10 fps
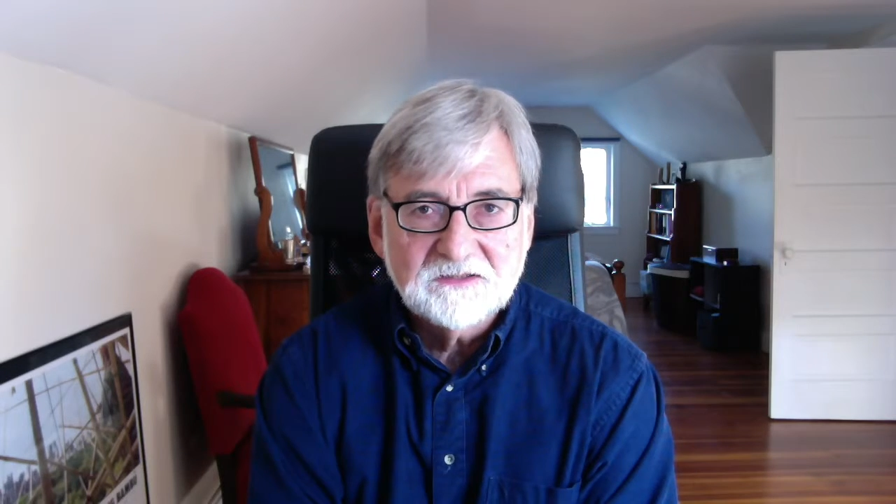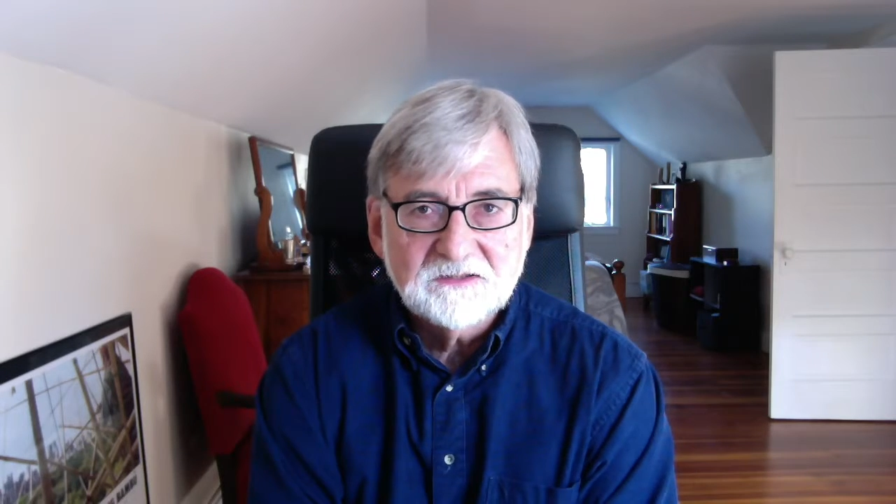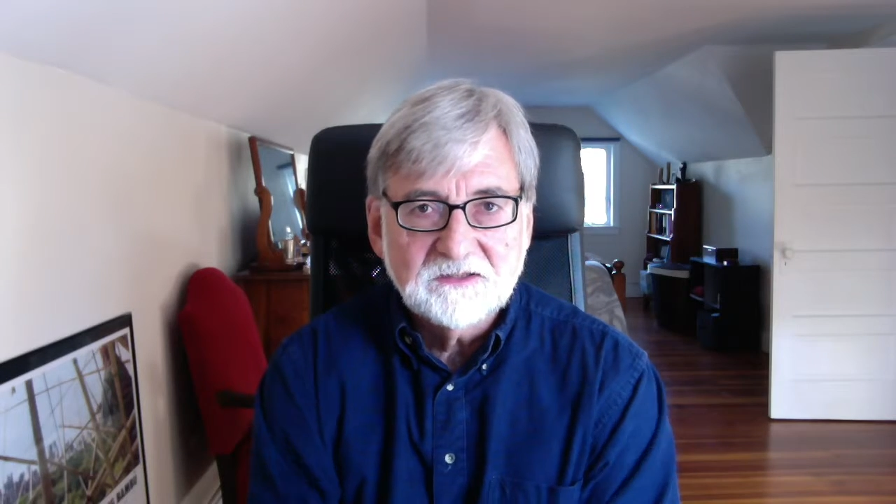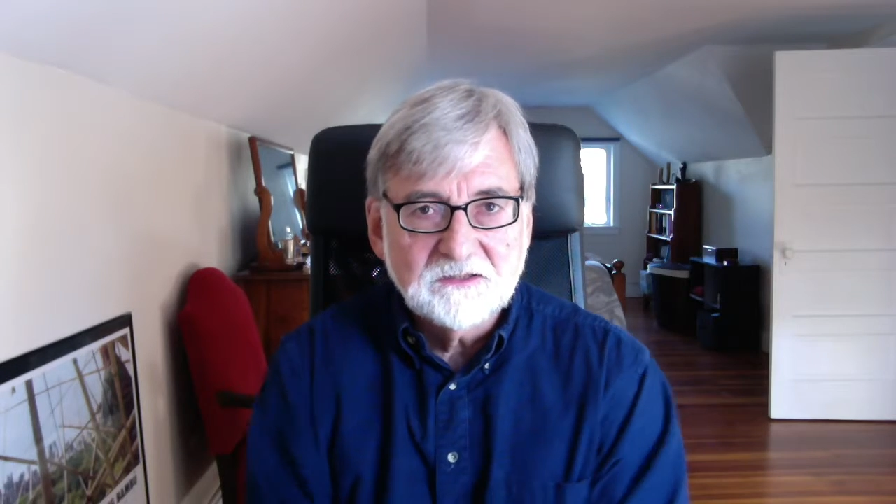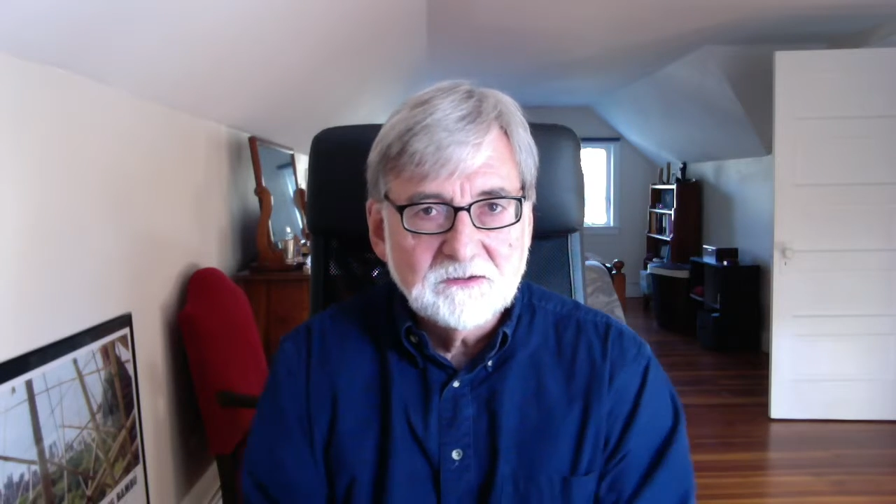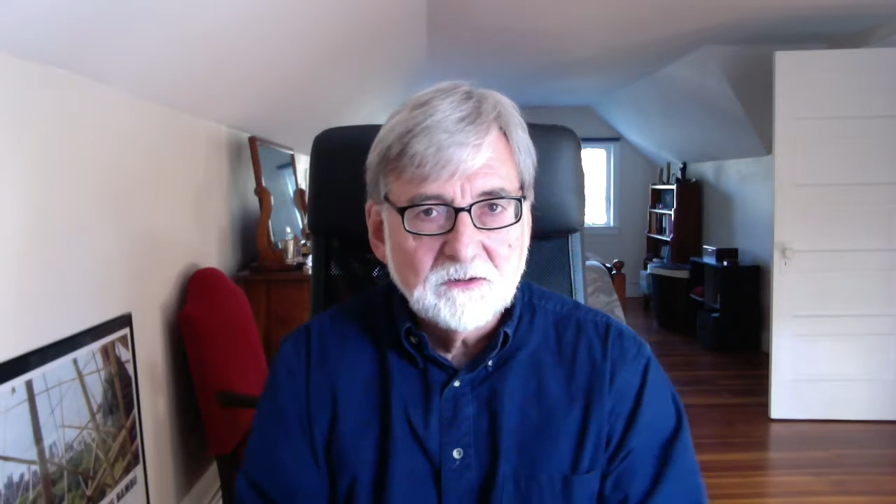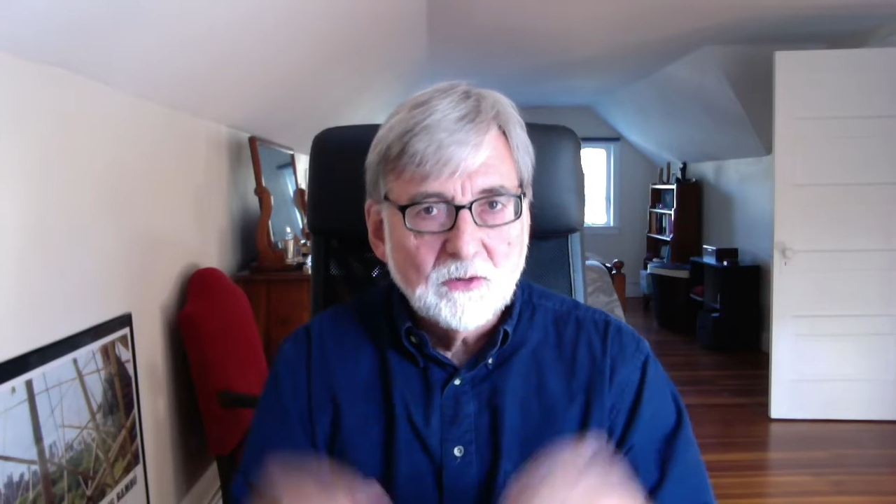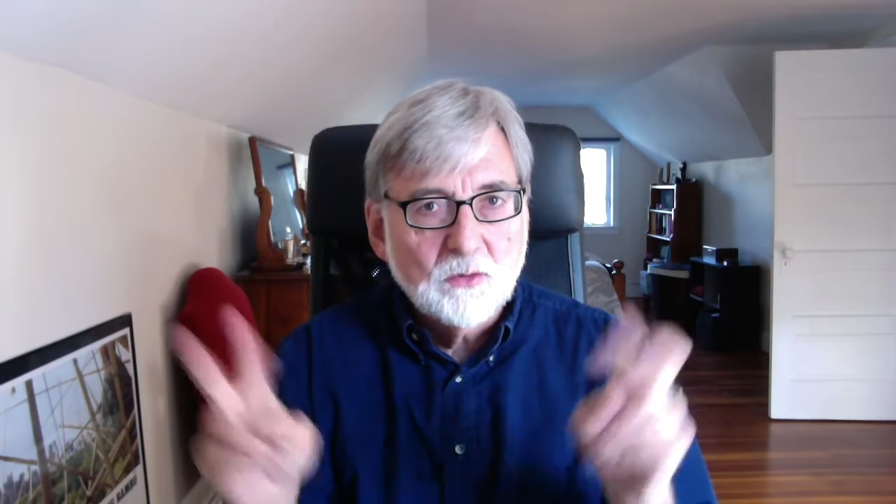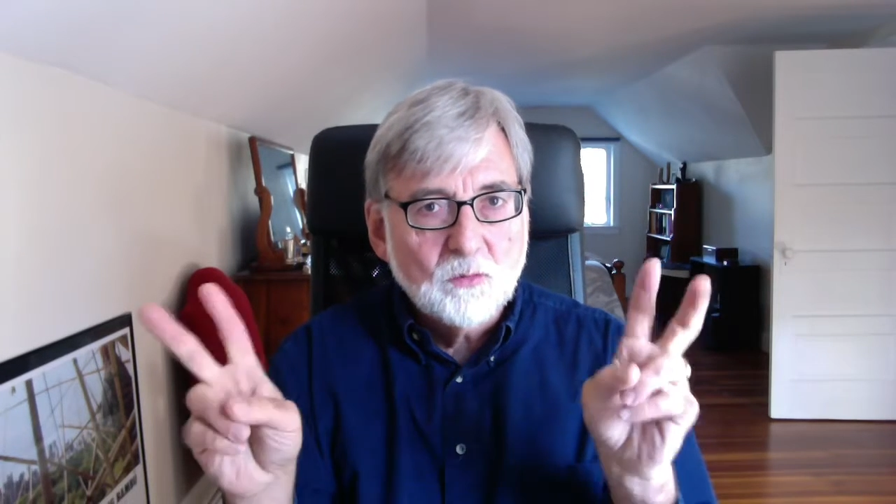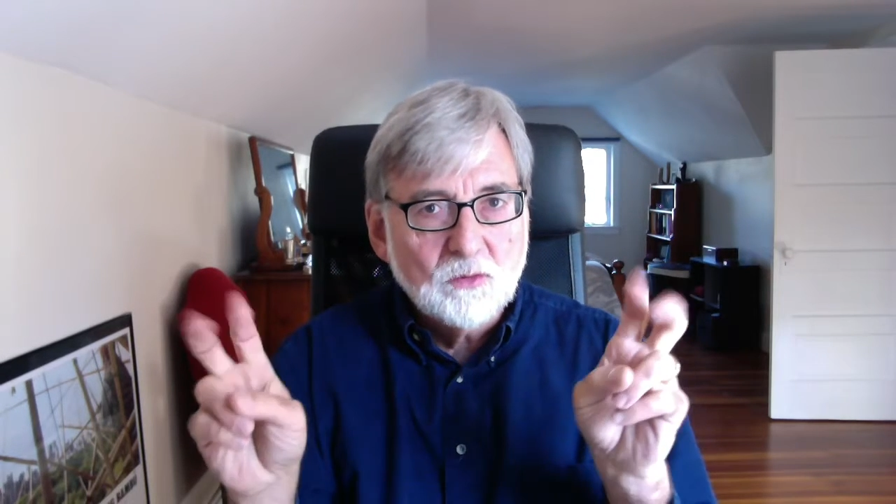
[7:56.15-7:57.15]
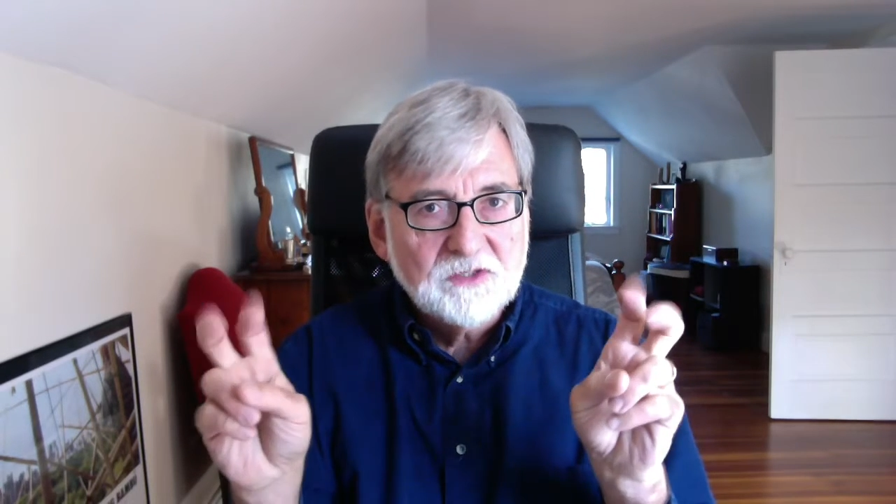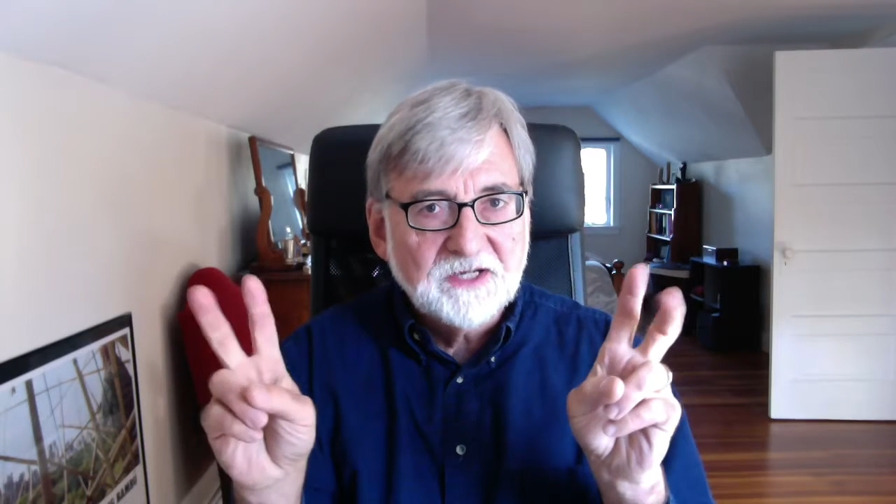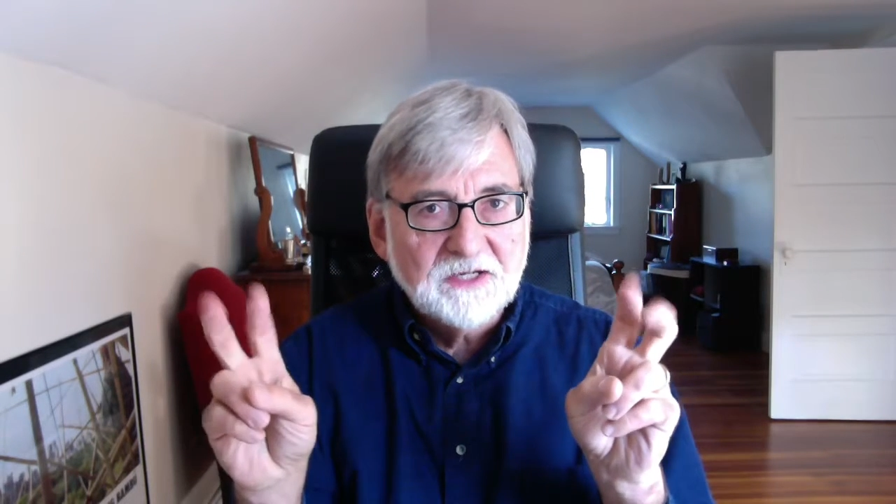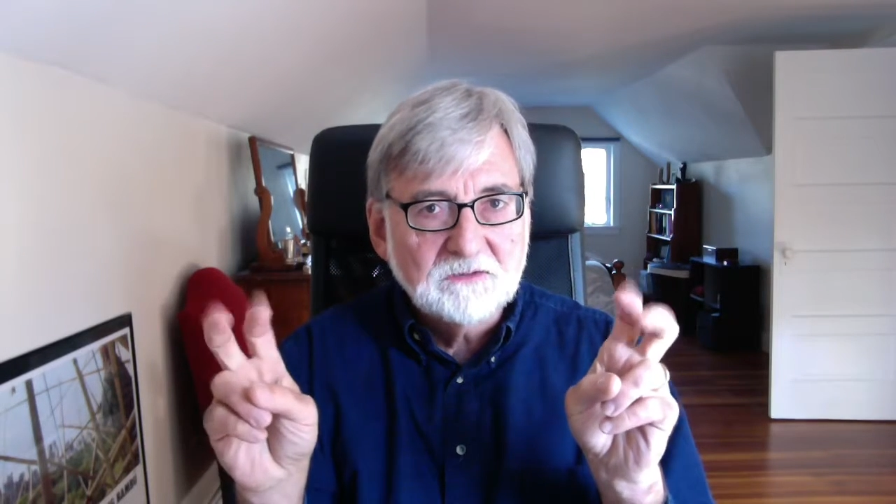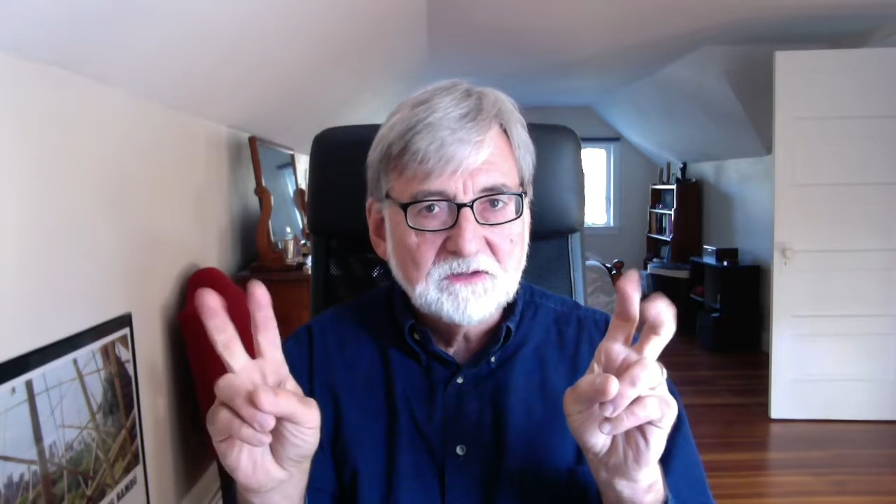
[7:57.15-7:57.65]
in their
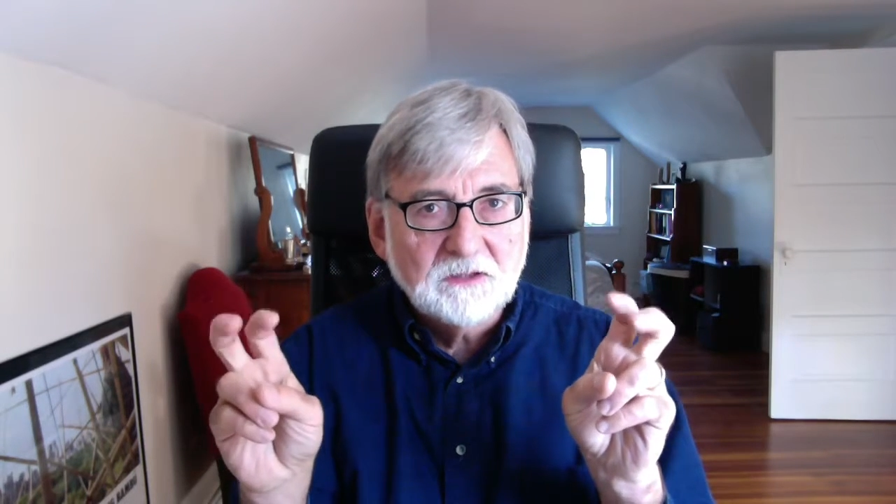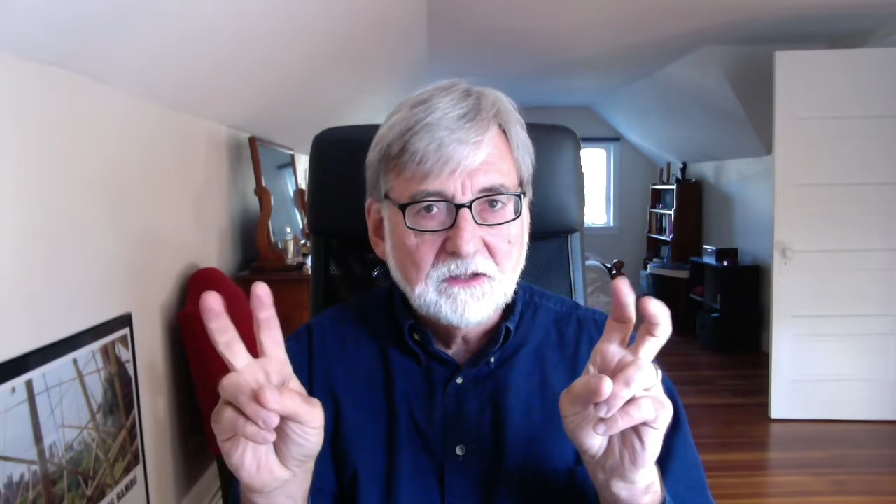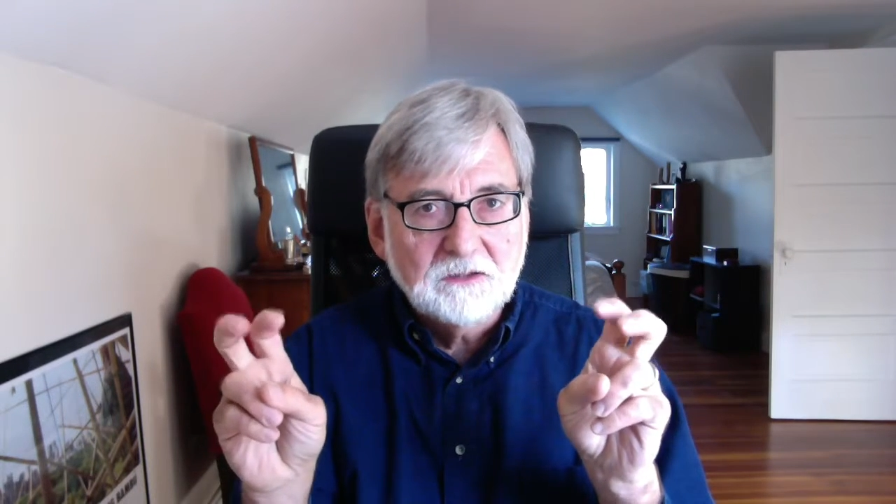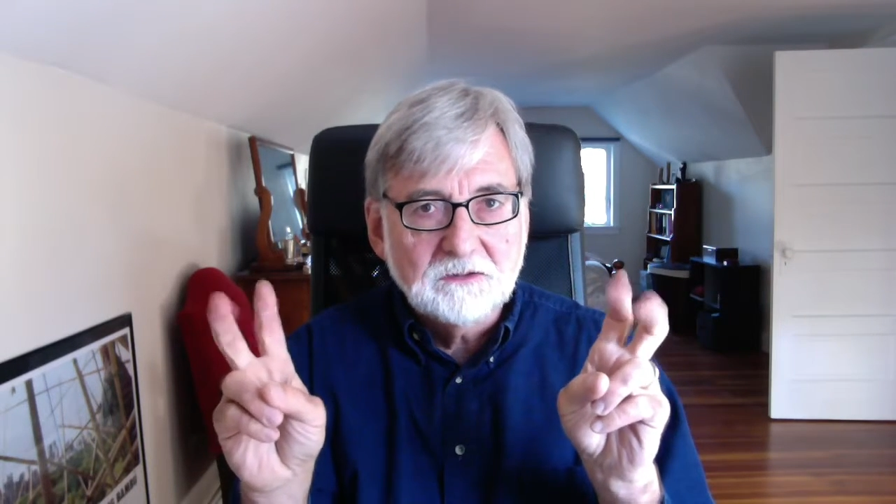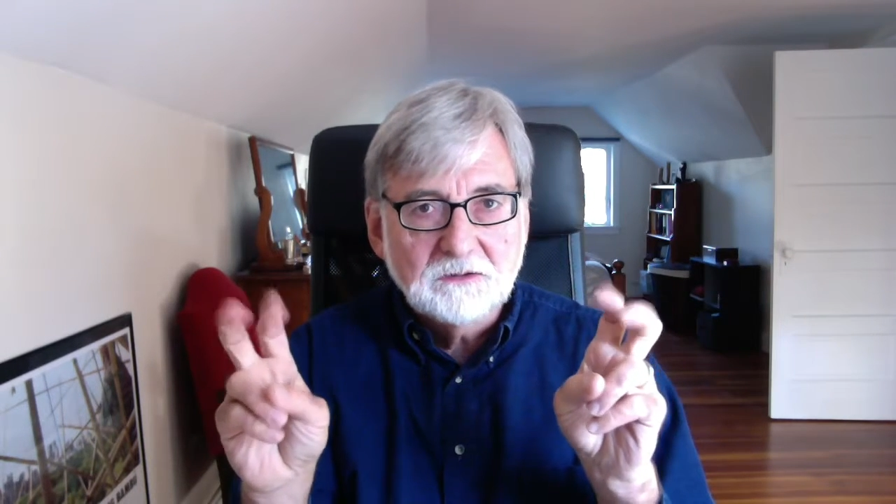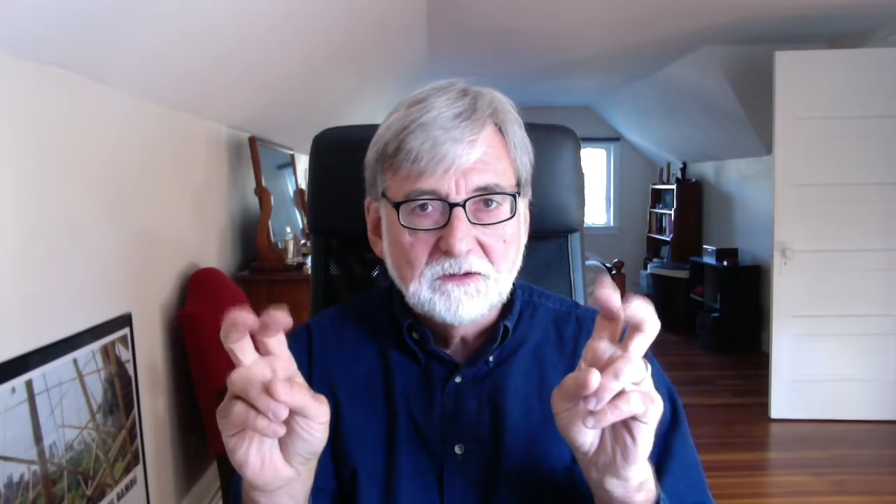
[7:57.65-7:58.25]
workout guy,